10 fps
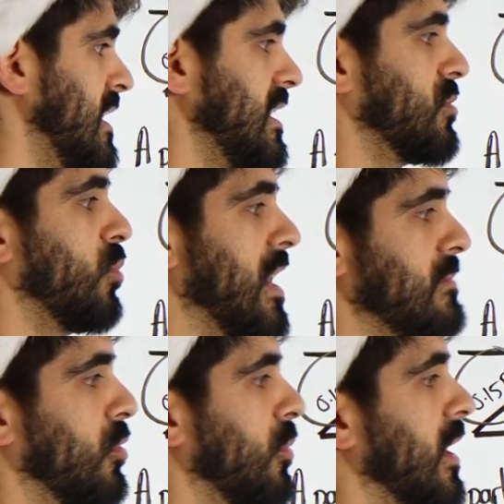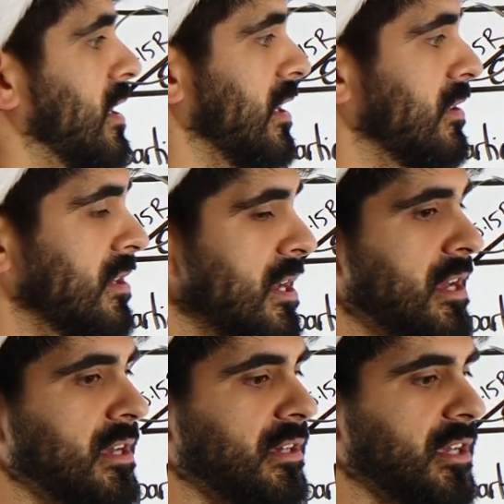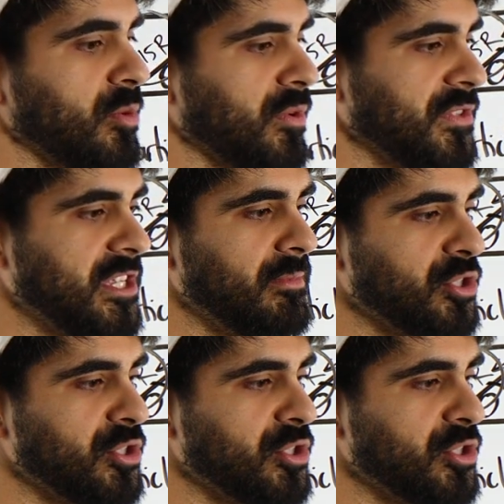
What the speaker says: is way more working. You will have seen